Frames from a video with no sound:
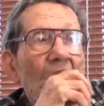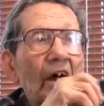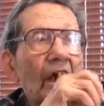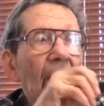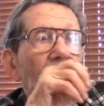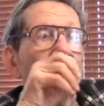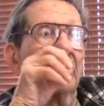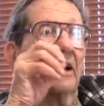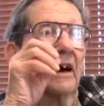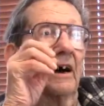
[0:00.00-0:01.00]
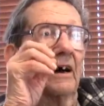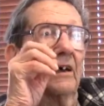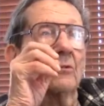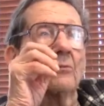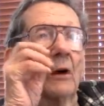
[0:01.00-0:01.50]
and he
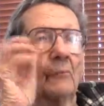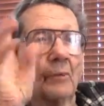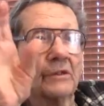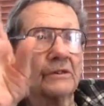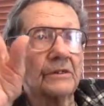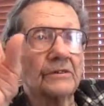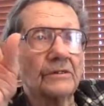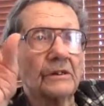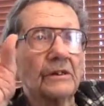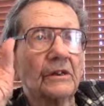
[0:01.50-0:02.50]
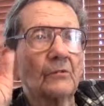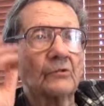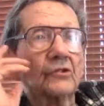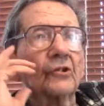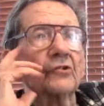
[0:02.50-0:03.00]
meant business, and he
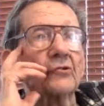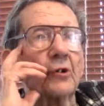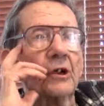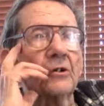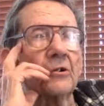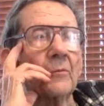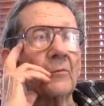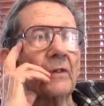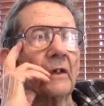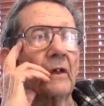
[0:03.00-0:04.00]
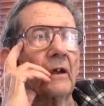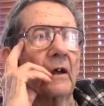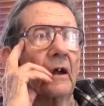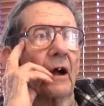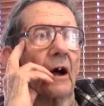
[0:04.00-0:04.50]
was a good trainer.
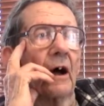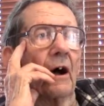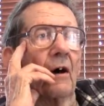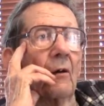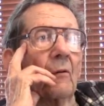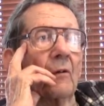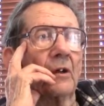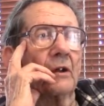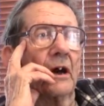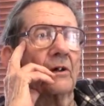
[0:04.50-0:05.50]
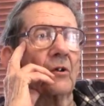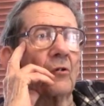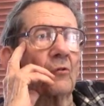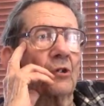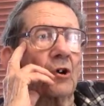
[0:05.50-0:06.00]
And I
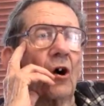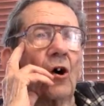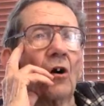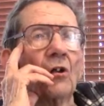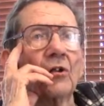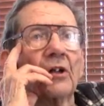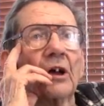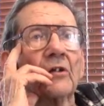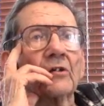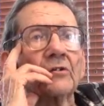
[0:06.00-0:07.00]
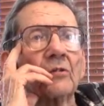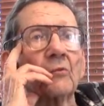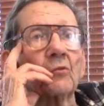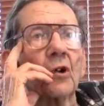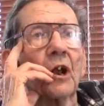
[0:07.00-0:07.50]
don't recall the others from
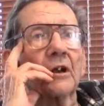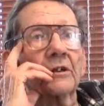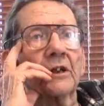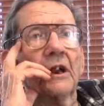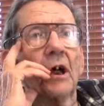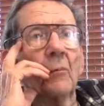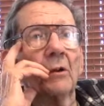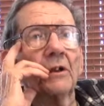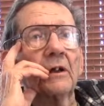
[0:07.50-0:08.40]
Guadalcanal, but